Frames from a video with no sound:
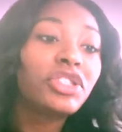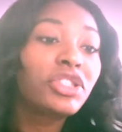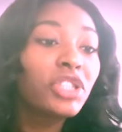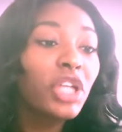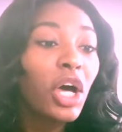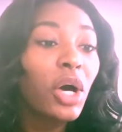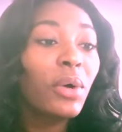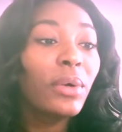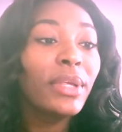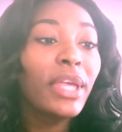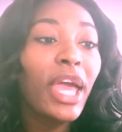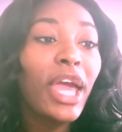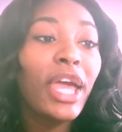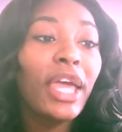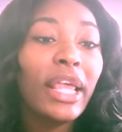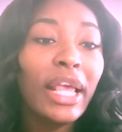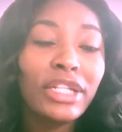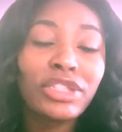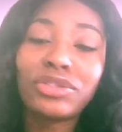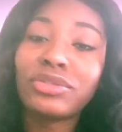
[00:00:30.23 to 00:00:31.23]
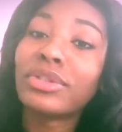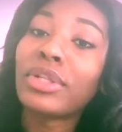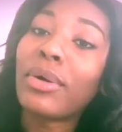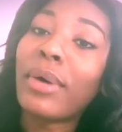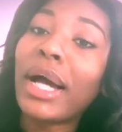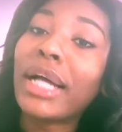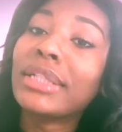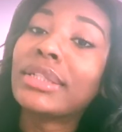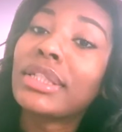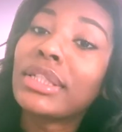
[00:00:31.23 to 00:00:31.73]
So yeah, as you know,
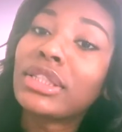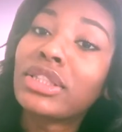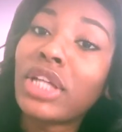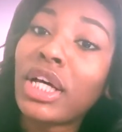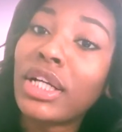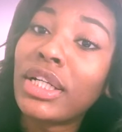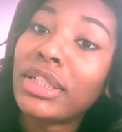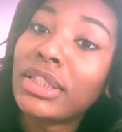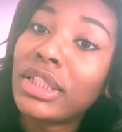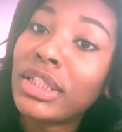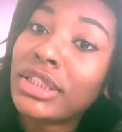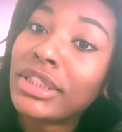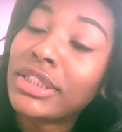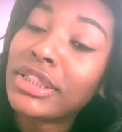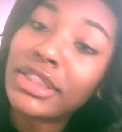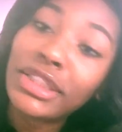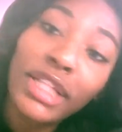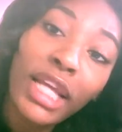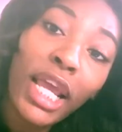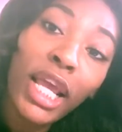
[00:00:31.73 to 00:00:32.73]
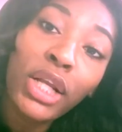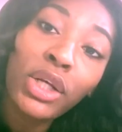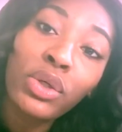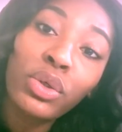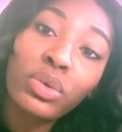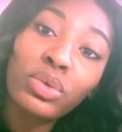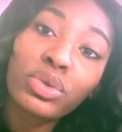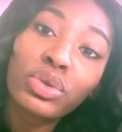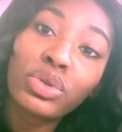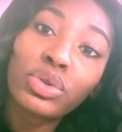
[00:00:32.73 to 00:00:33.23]
I just started this
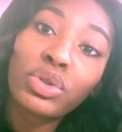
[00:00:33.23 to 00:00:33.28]
channel,